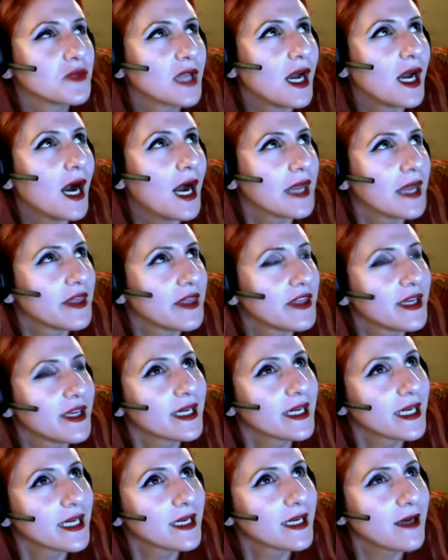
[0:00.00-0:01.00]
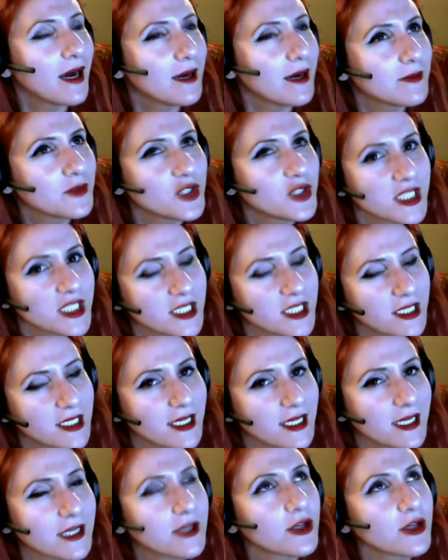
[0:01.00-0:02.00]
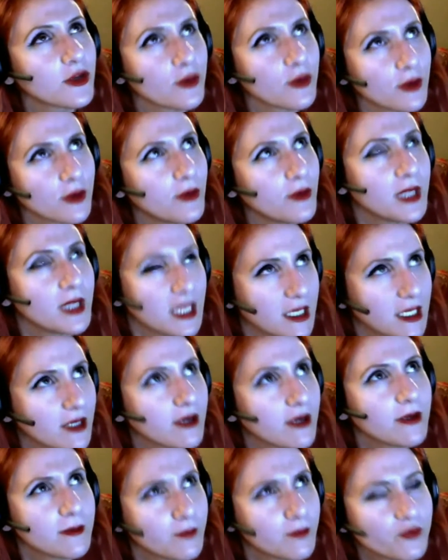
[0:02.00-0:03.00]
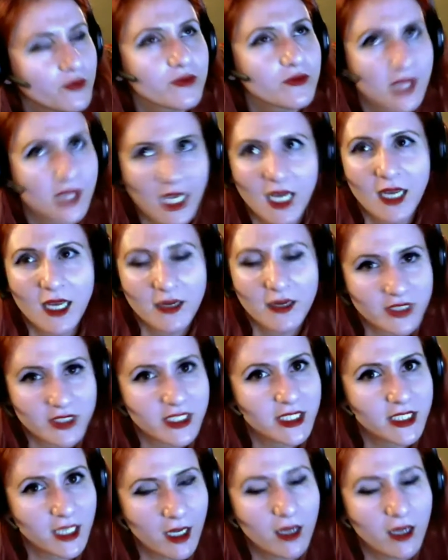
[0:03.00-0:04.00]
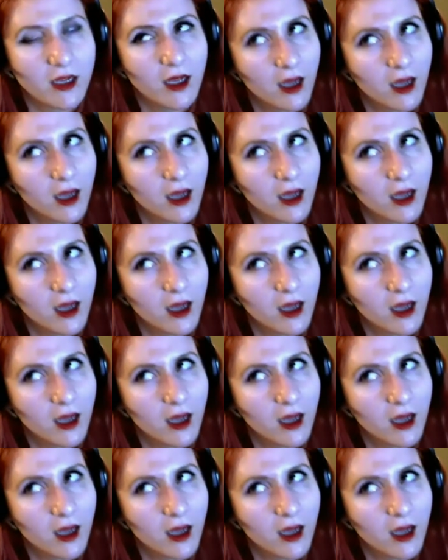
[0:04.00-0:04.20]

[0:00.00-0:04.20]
I think I'm just not that good a role player, I have to say.